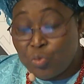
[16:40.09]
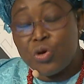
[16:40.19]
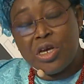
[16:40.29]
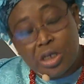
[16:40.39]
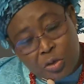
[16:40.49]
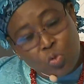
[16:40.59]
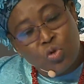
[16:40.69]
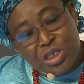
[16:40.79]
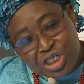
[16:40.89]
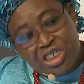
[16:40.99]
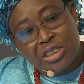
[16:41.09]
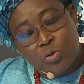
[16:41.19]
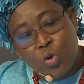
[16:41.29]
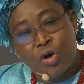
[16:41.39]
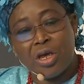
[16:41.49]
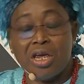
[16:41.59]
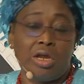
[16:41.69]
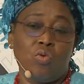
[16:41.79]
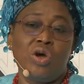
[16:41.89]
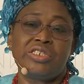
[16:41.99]
which is working
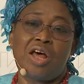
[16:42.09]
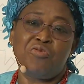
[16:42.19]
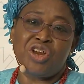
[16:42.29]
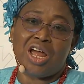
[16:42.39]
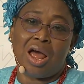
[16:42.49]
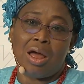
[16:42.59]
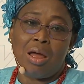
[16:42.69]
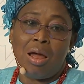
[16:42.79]
in West Africa.